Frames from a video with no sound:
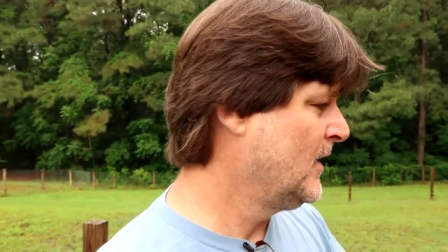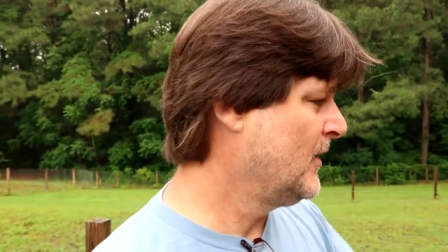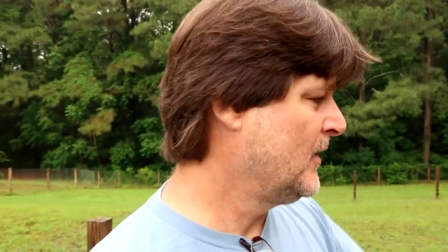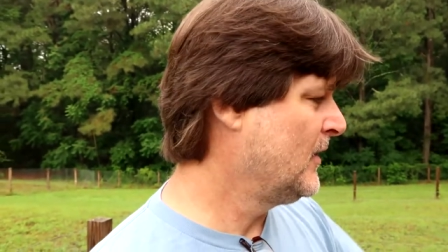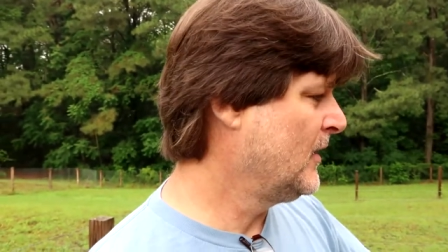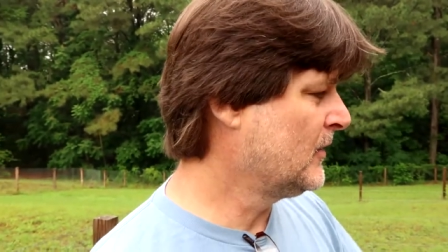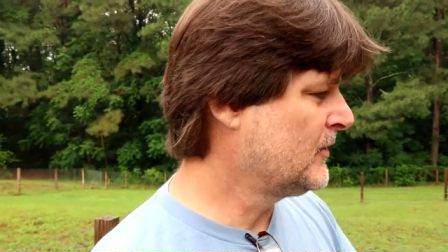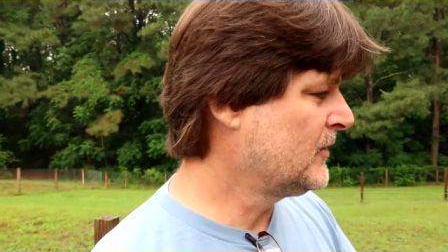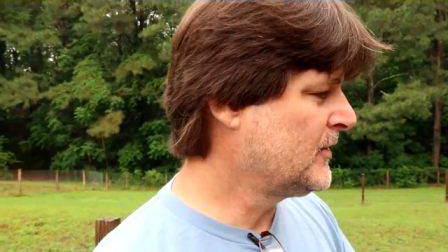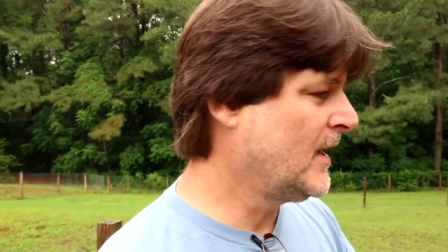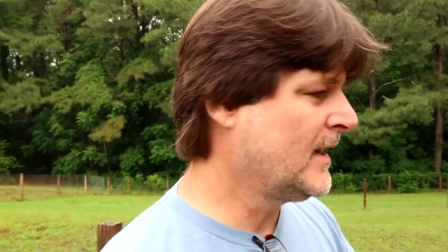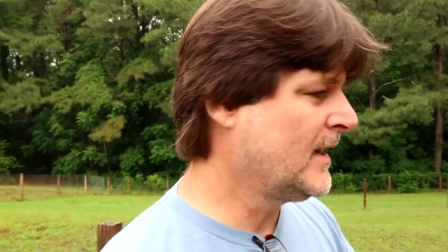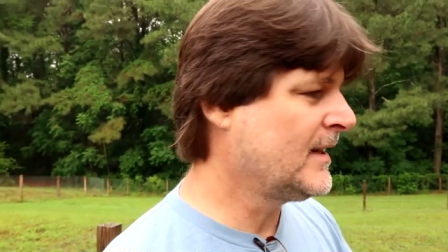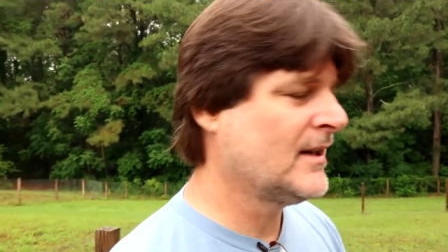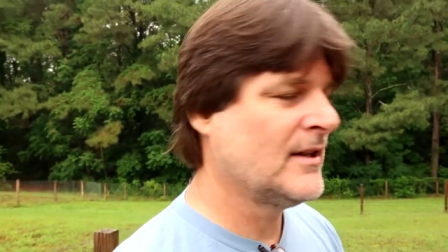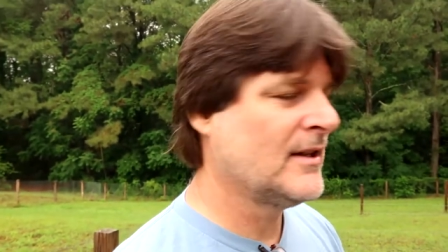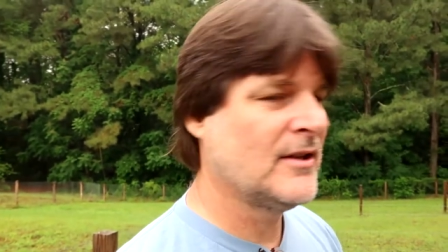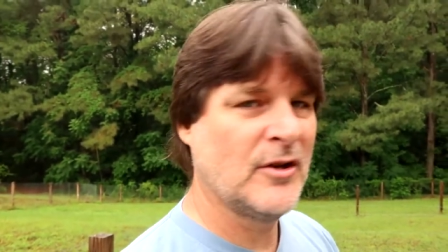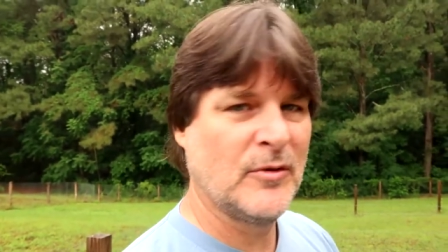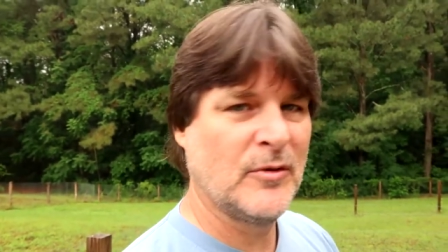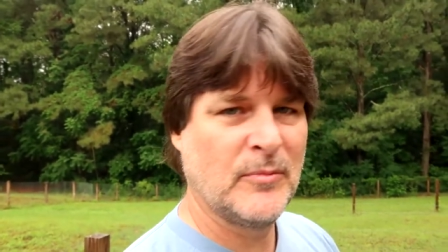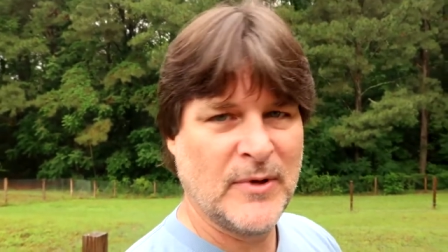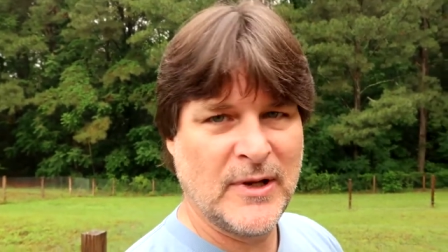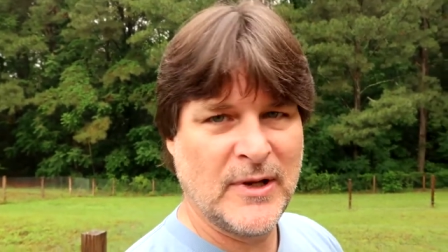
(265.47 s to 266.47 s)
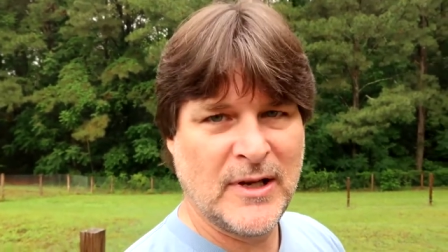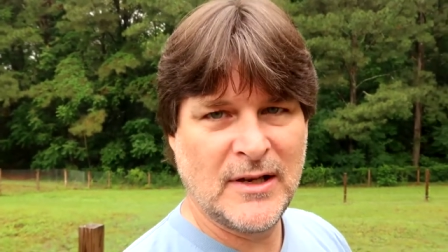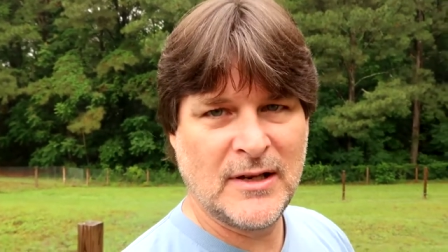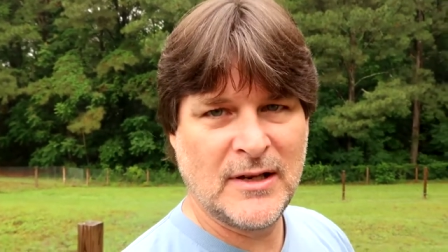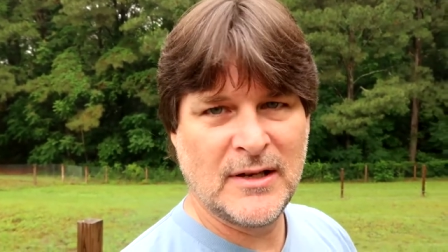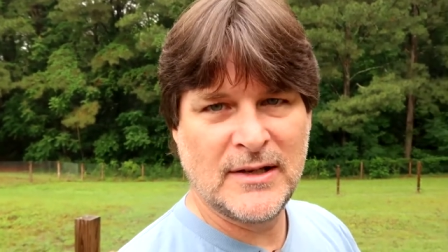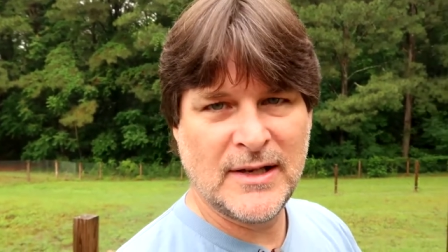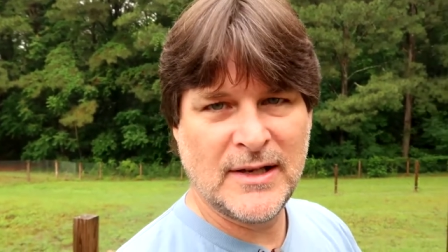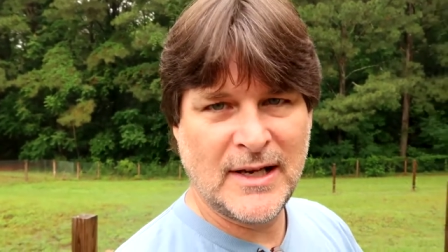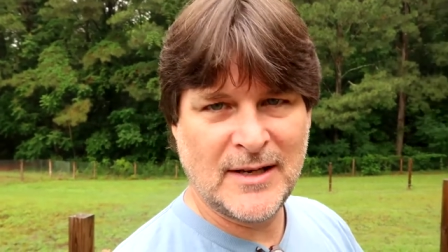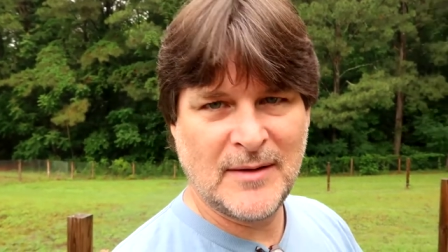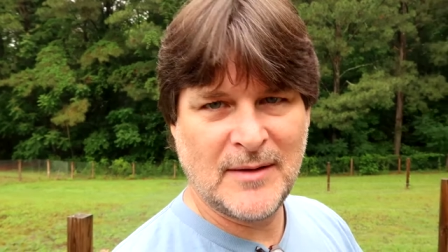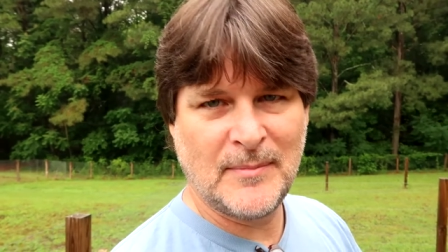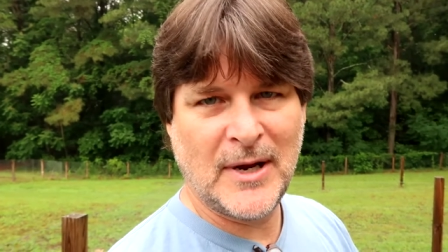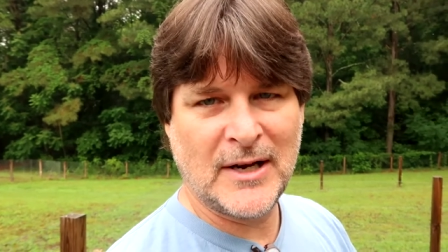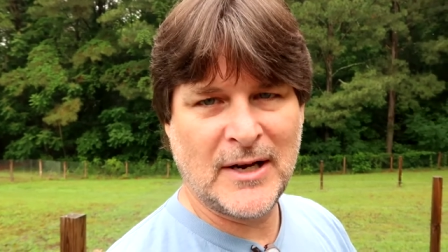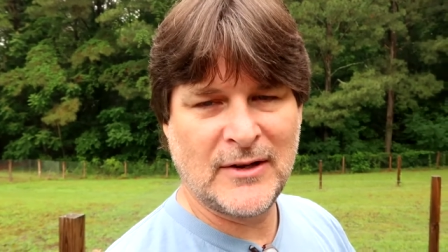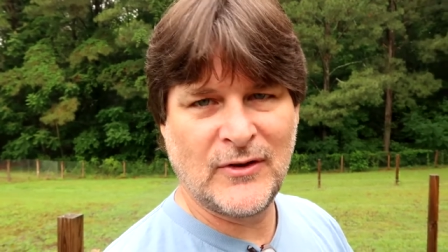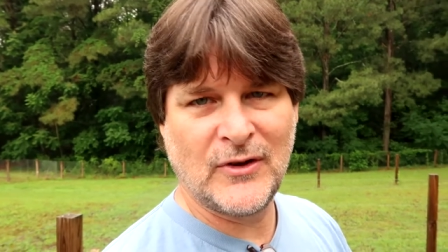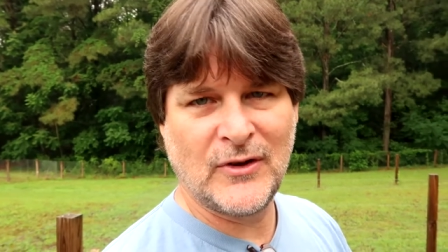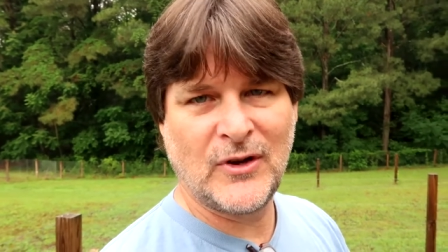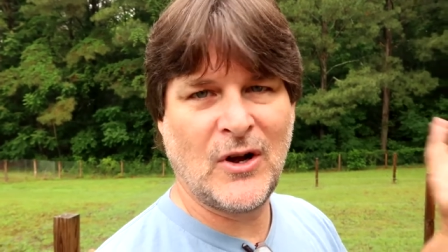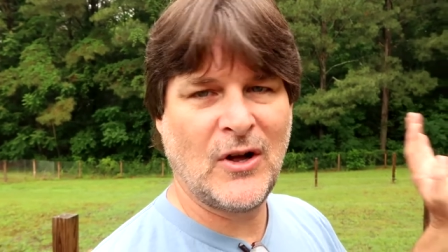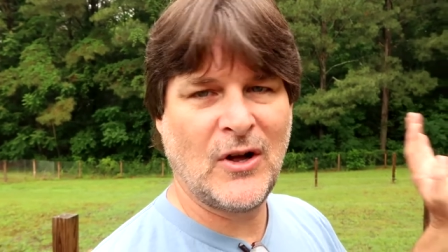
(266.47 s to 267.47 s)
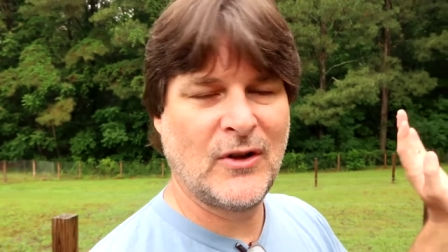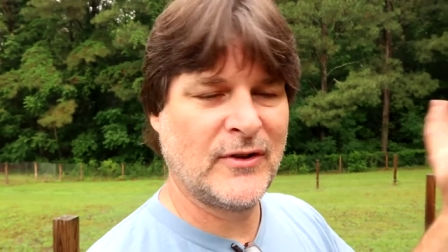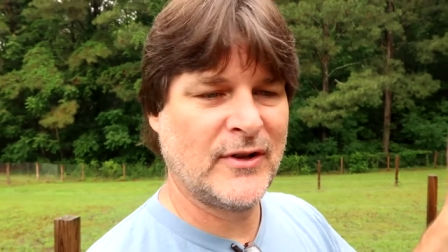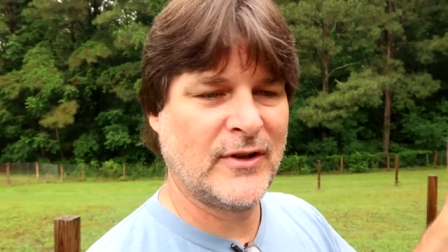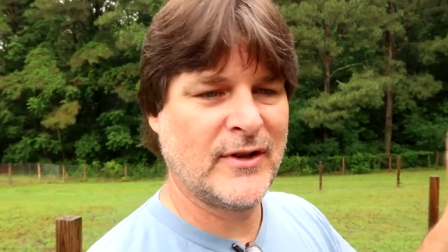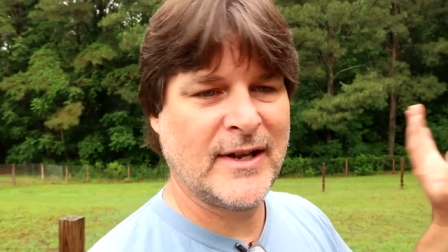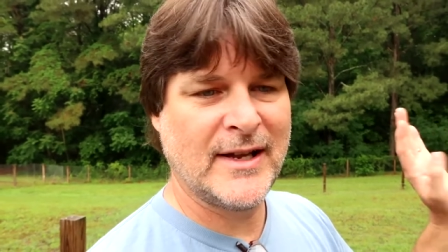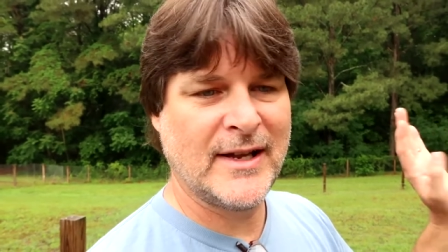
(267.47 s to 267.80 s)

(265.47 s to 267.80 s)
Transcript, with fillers: they'll take it, they'll eat, take it back to their colony,